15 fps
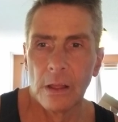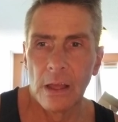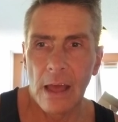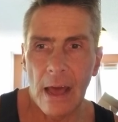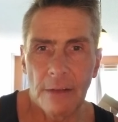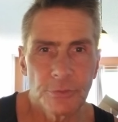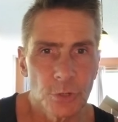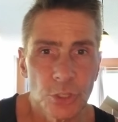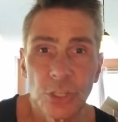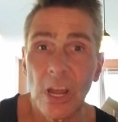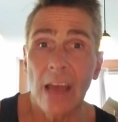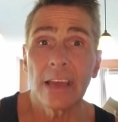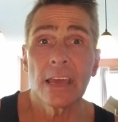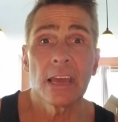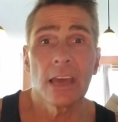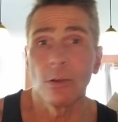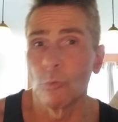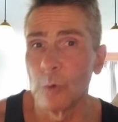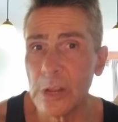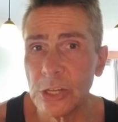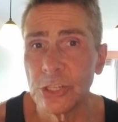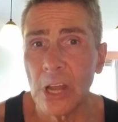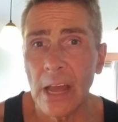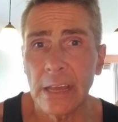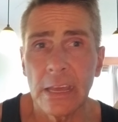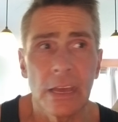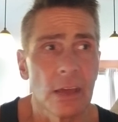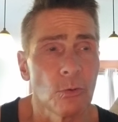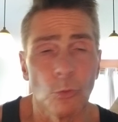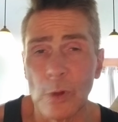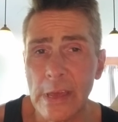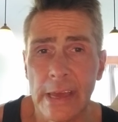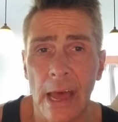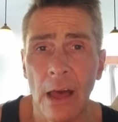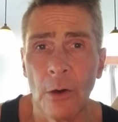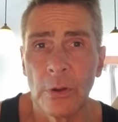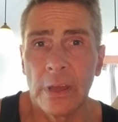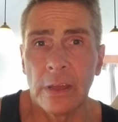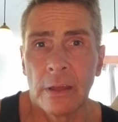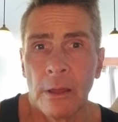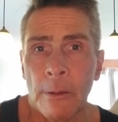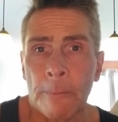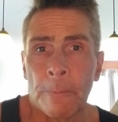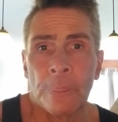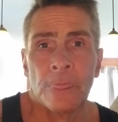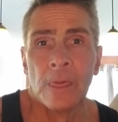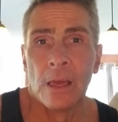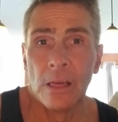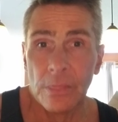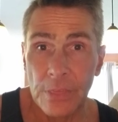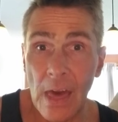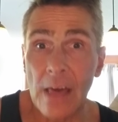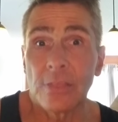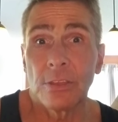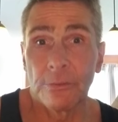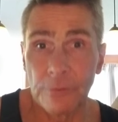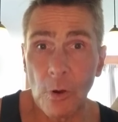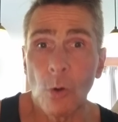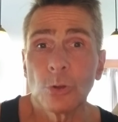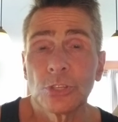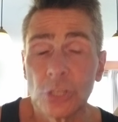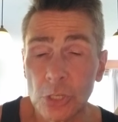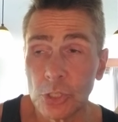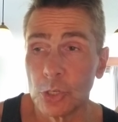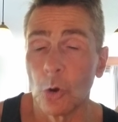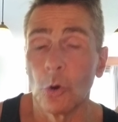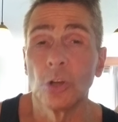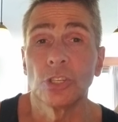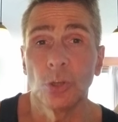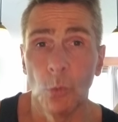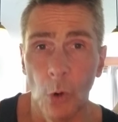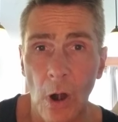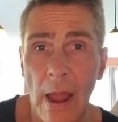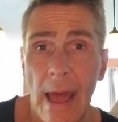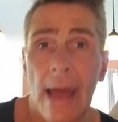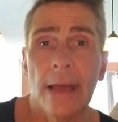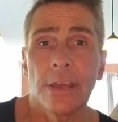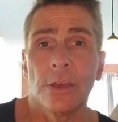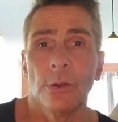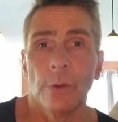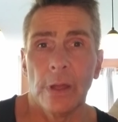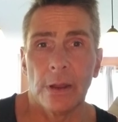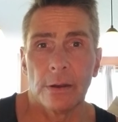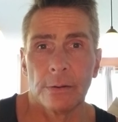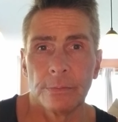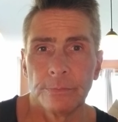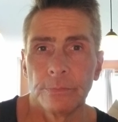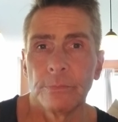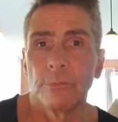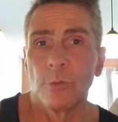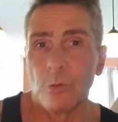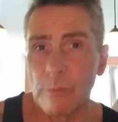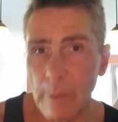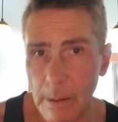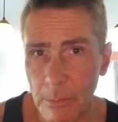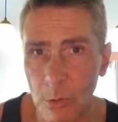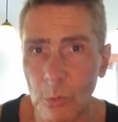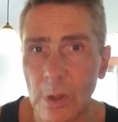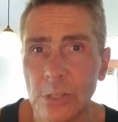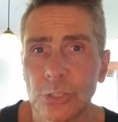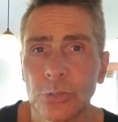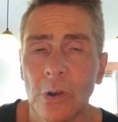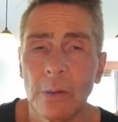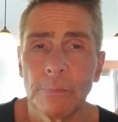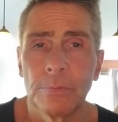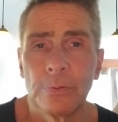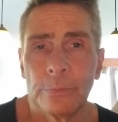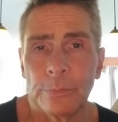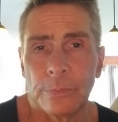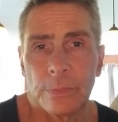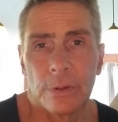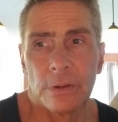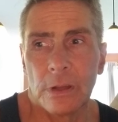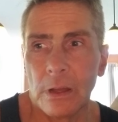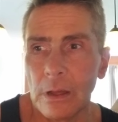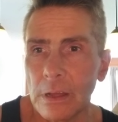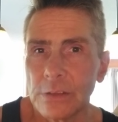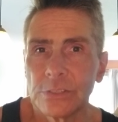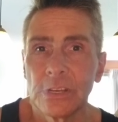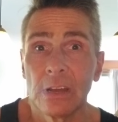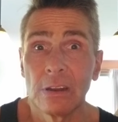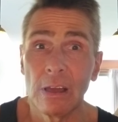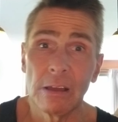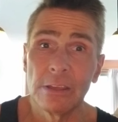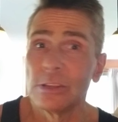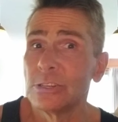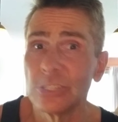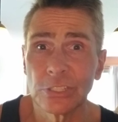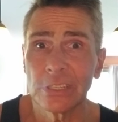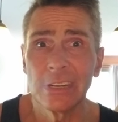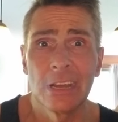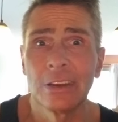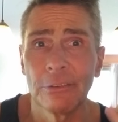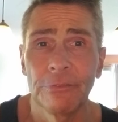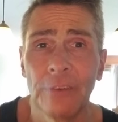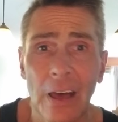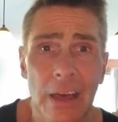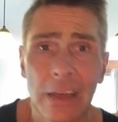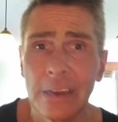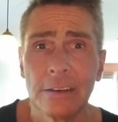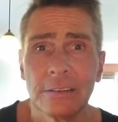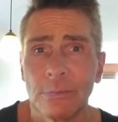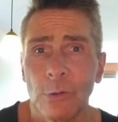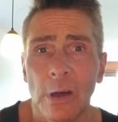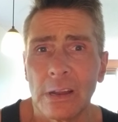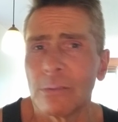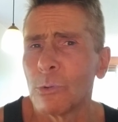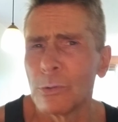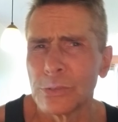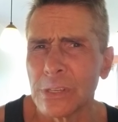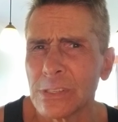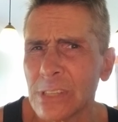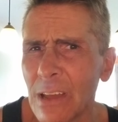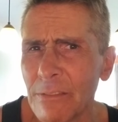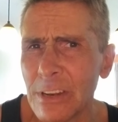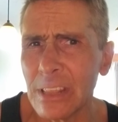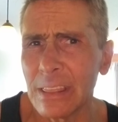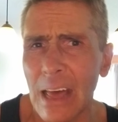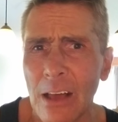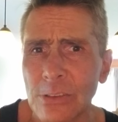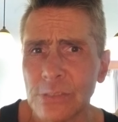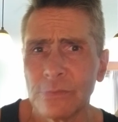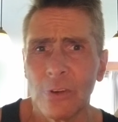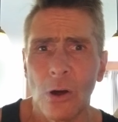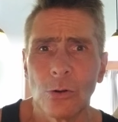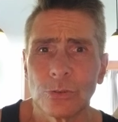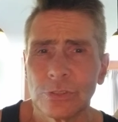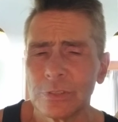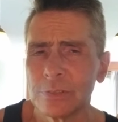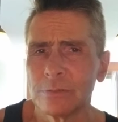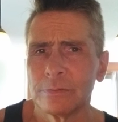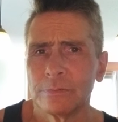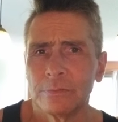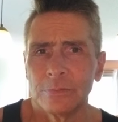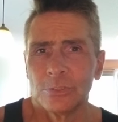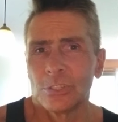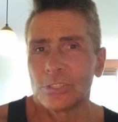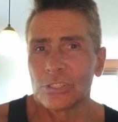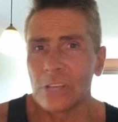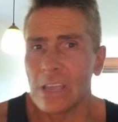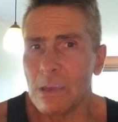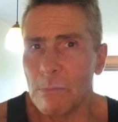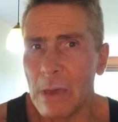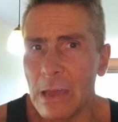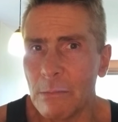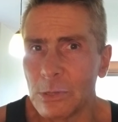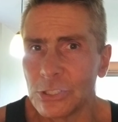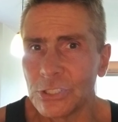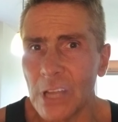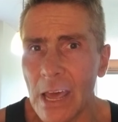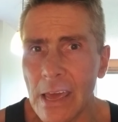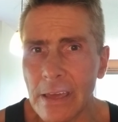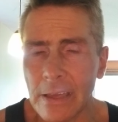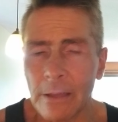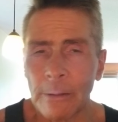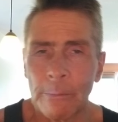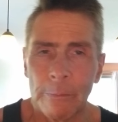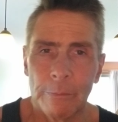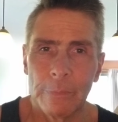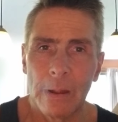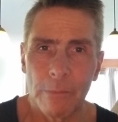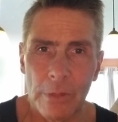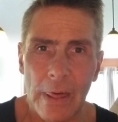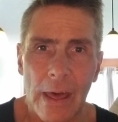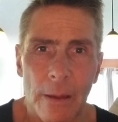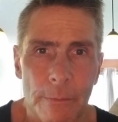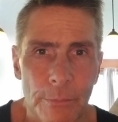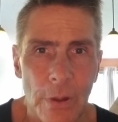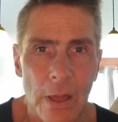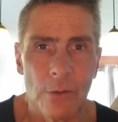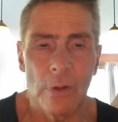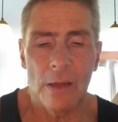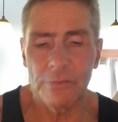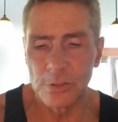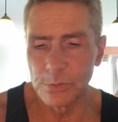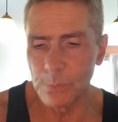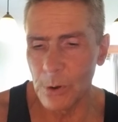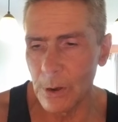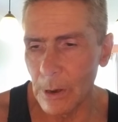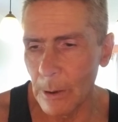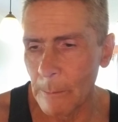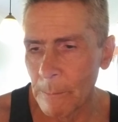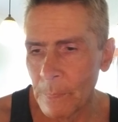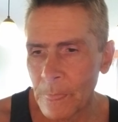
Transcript: after checking and rechecking and recounting, that the votes in Georgia were accurate. Remember when Trump said, you're just going to need to find, what was it, 70,000 votes? Just say you made a mistake. Remember that, Brad Raffensperger?